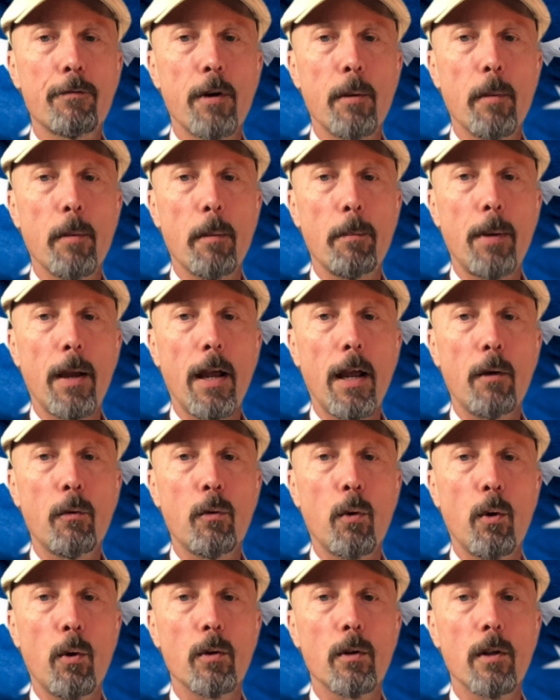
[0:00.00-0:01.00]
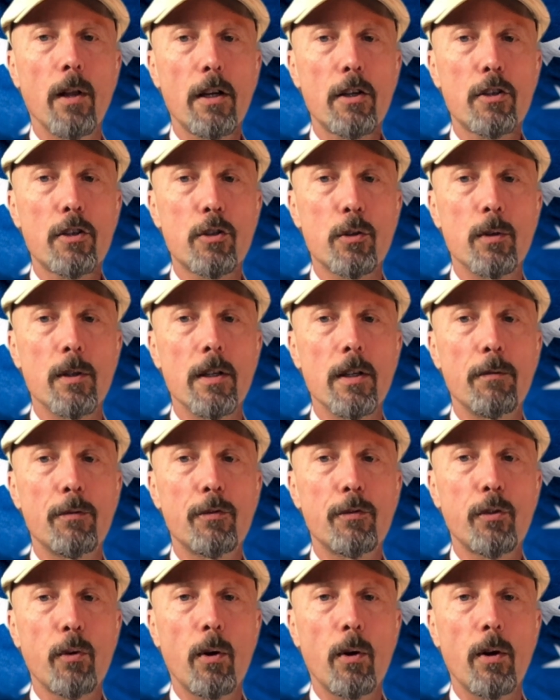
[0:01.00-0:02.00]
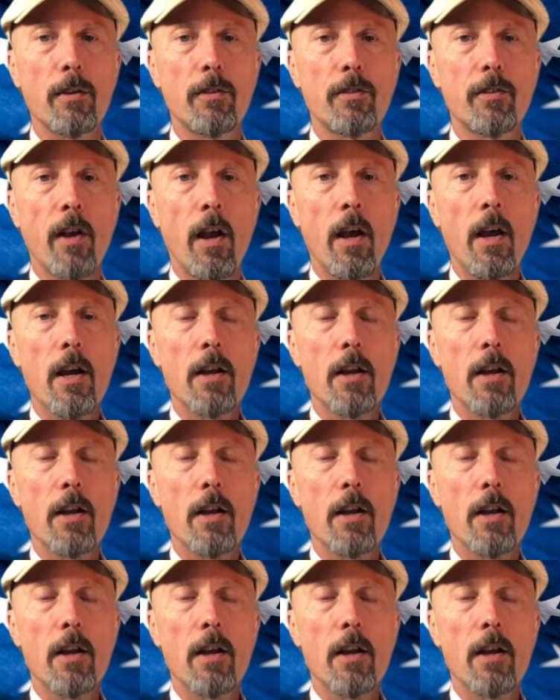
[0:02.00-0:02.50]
from a payroll luxury of sorts